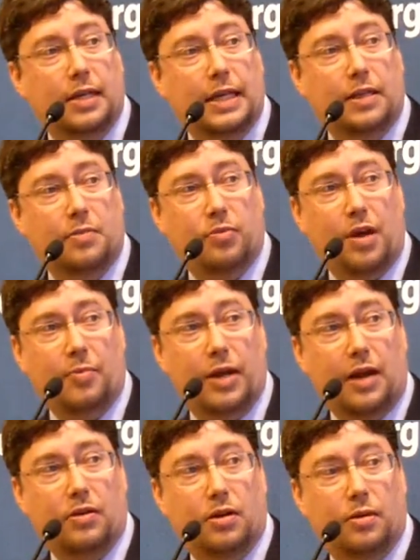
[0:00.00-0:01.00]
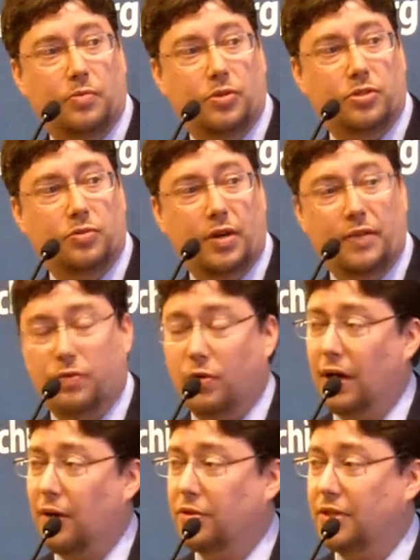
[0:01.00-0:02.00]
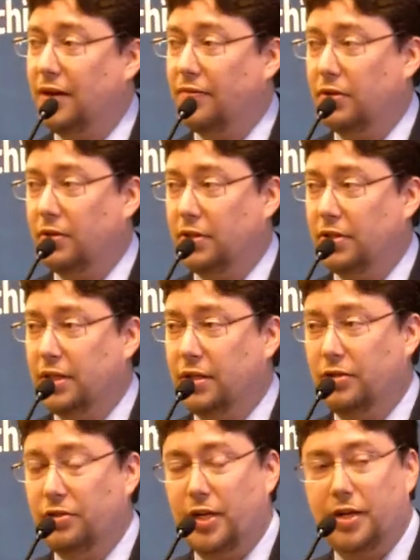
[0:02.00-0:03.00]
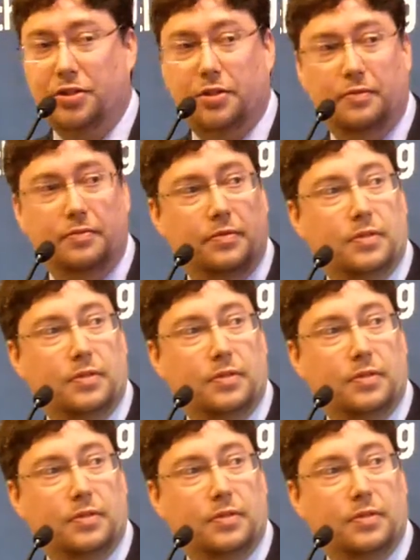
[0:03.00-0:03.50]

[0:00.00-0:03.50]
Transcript: And the primary outcome was 24 hours after a single injection.